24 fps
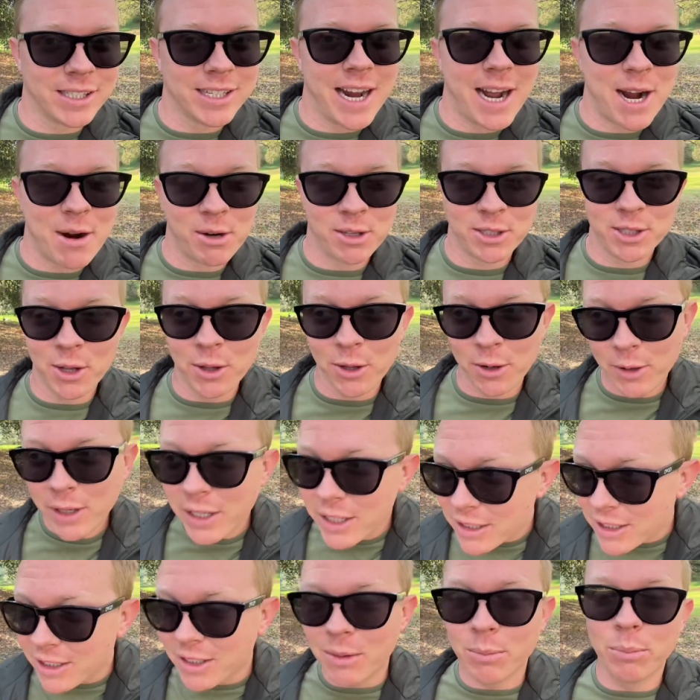an hour, so there
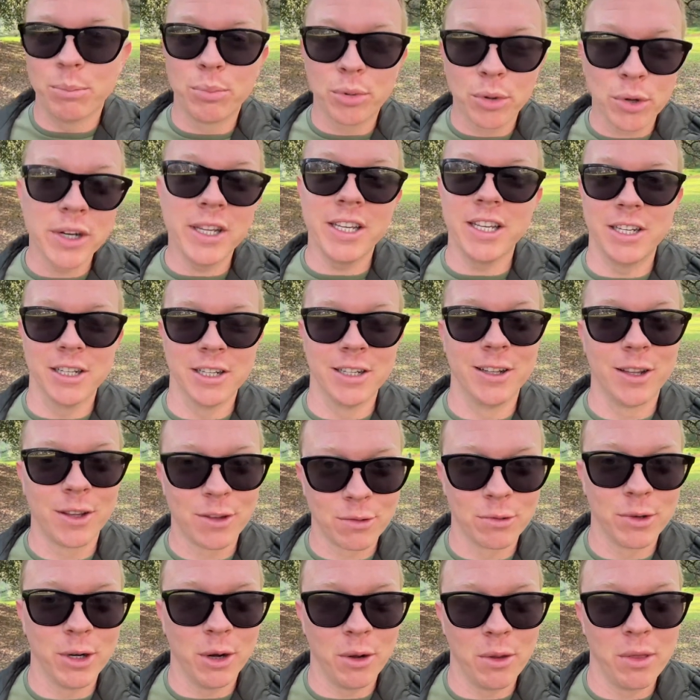is some pretty good
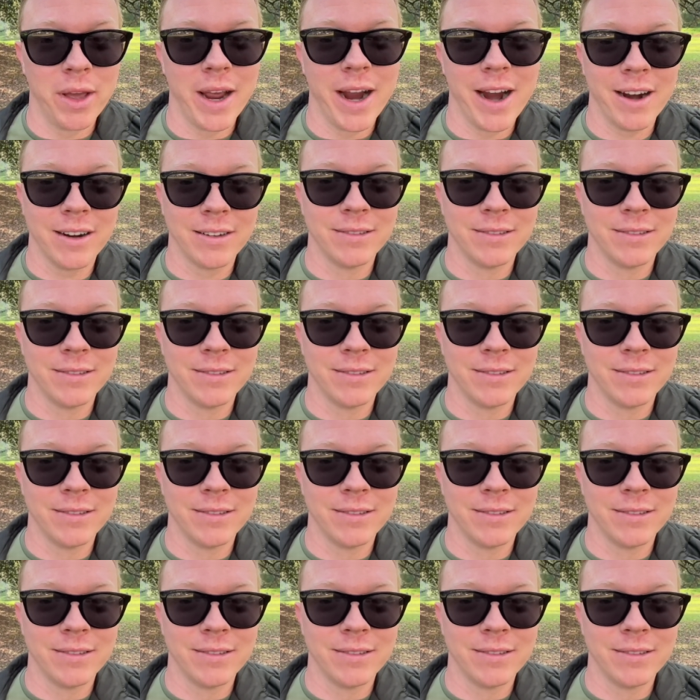thrill there.